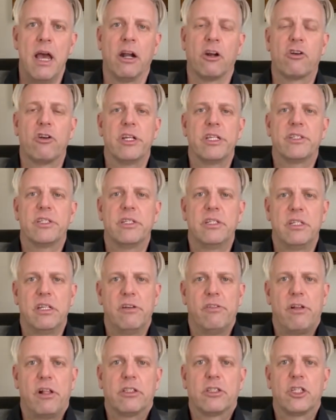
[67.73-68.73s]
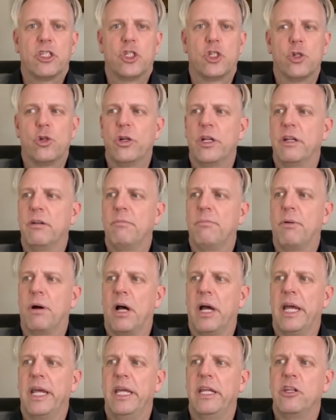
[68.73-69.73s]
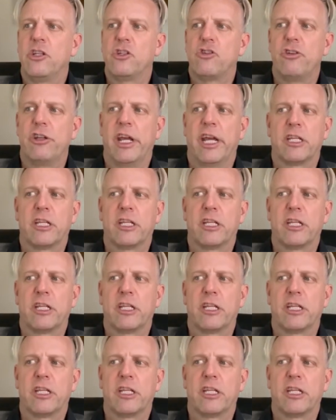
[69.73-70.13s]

Chris and Dewald are joined by industry